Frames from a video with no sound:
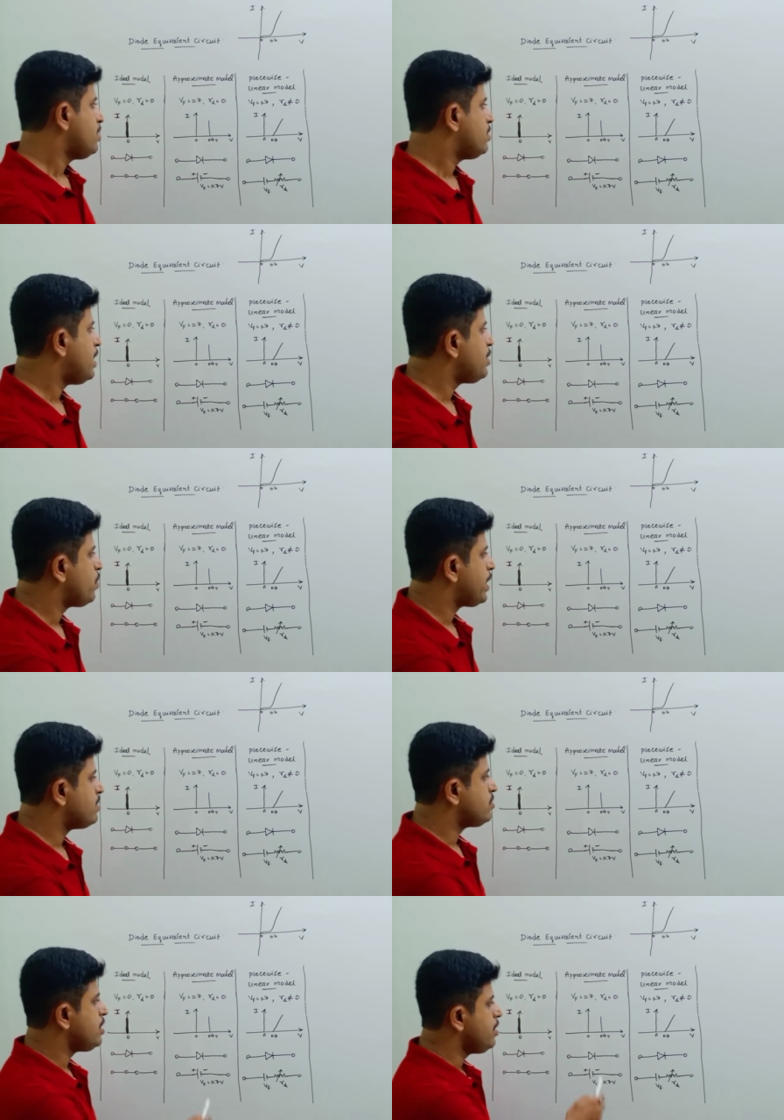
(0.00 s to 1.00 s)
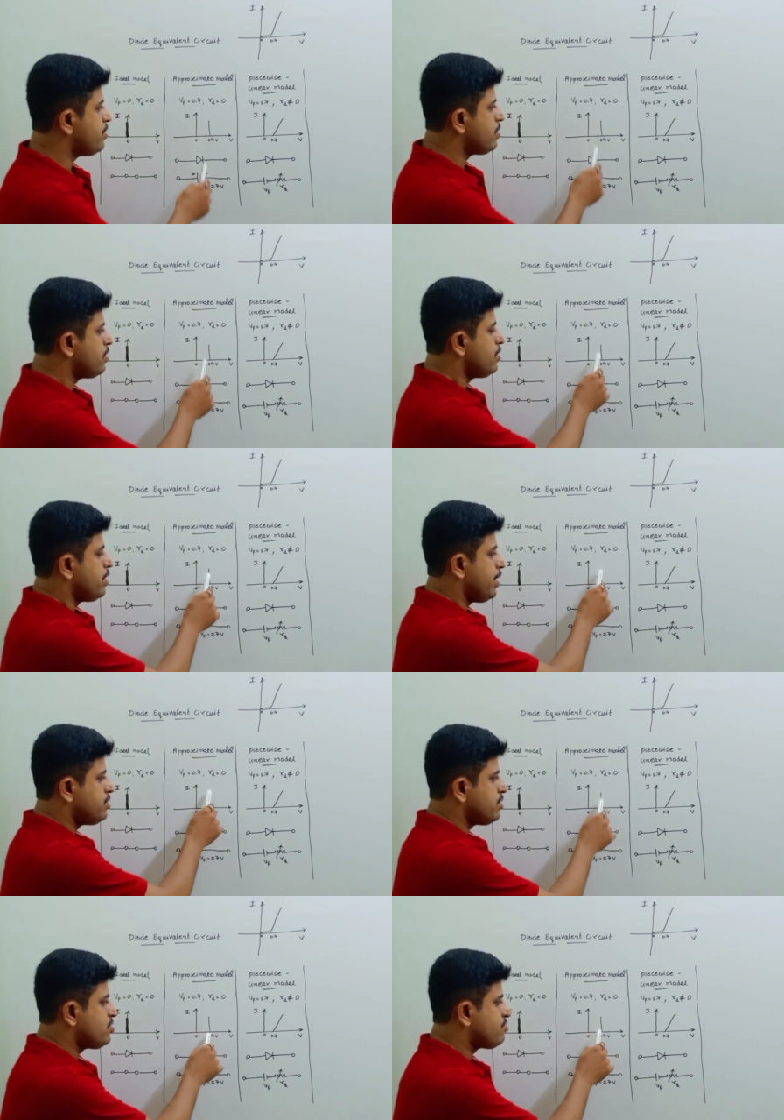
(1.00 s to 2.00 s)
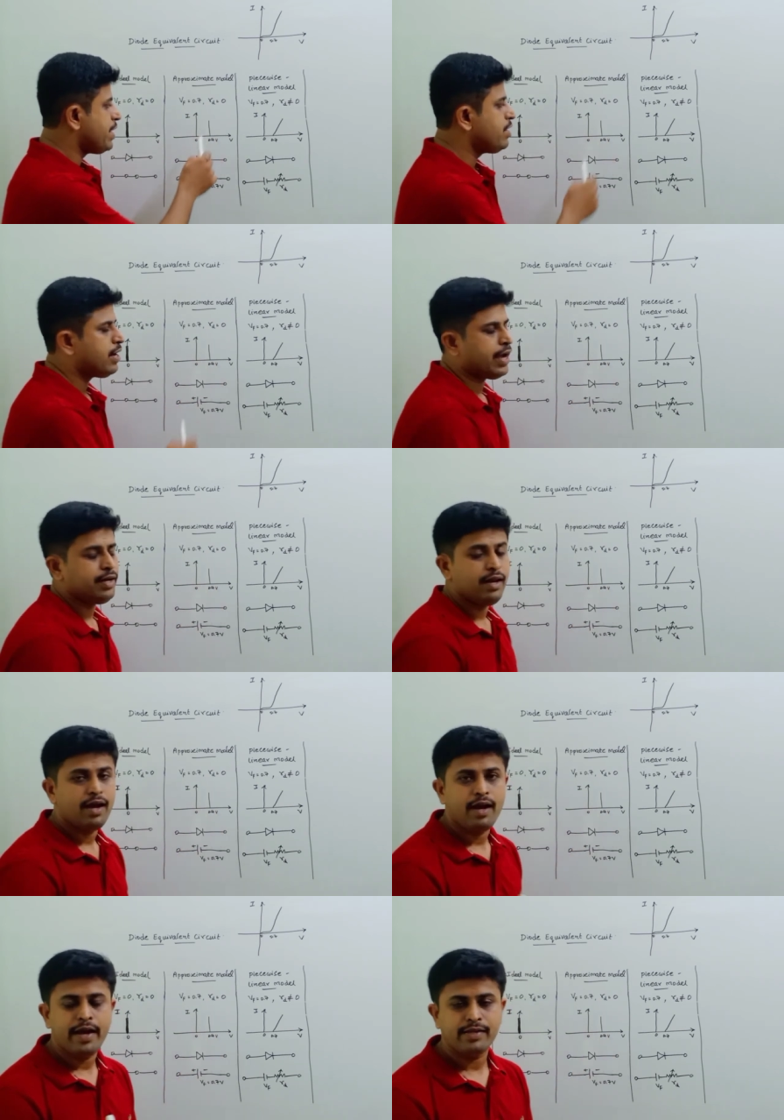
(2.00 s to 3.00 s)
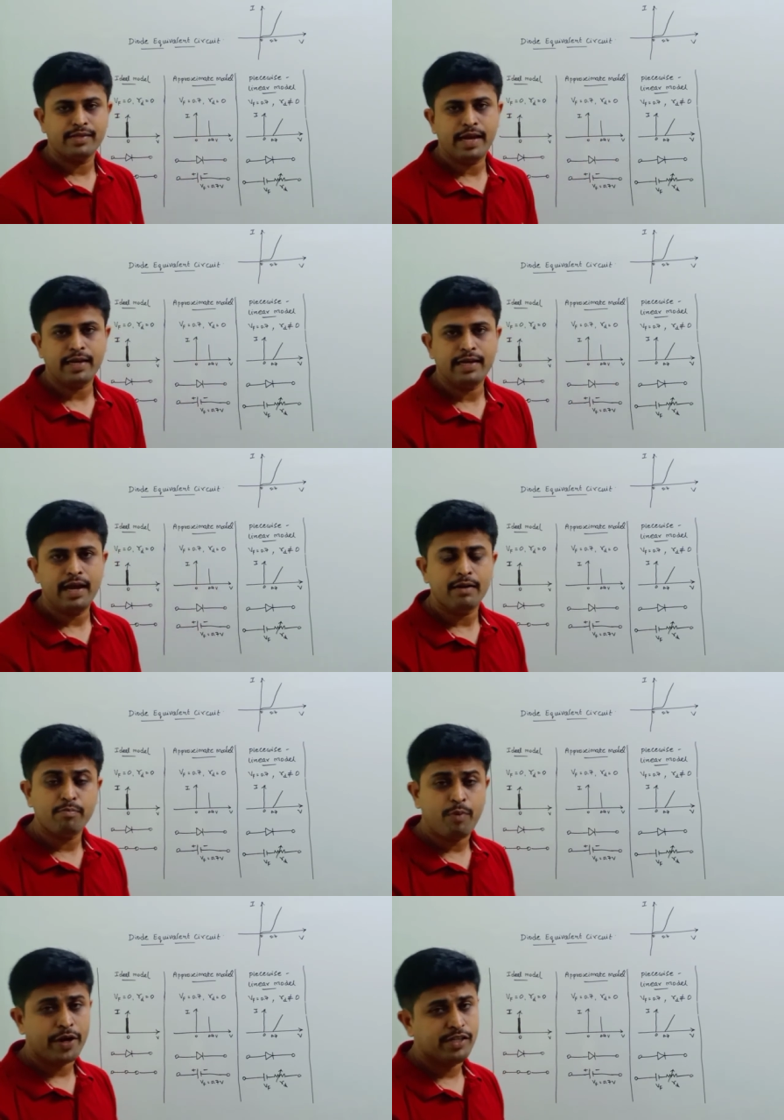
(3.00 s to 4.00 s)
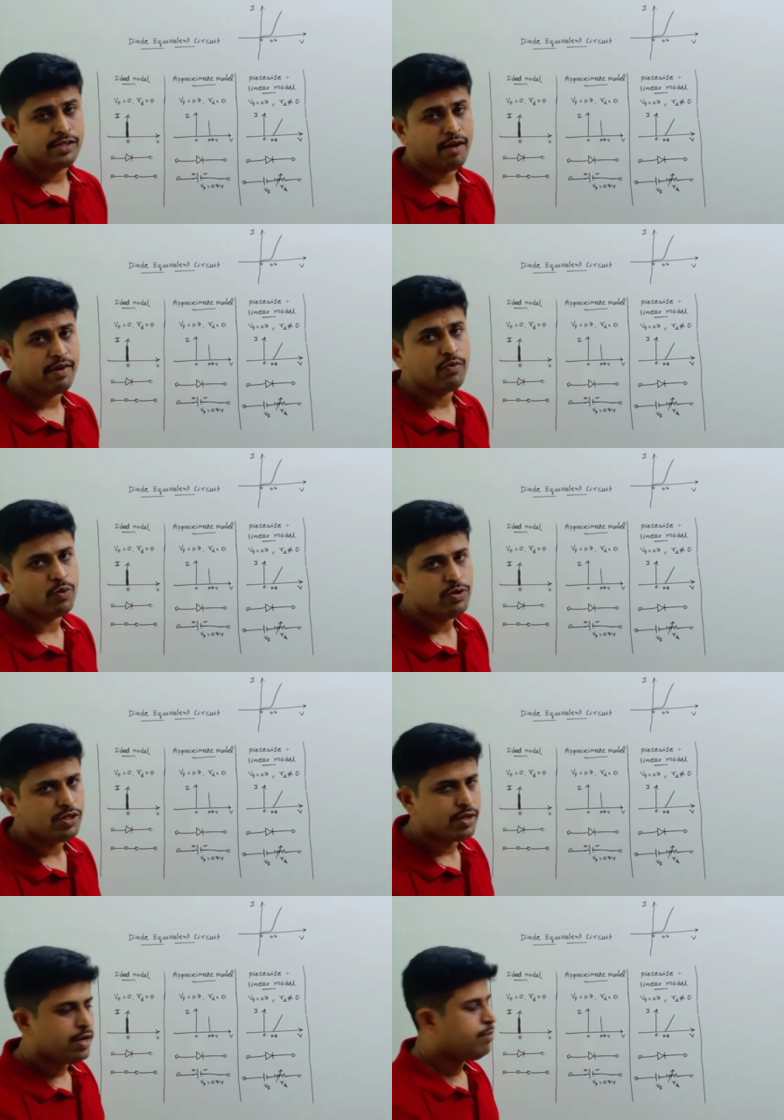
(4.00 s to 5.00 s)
then you can see here, it's a straight line exactly at 0.7 volts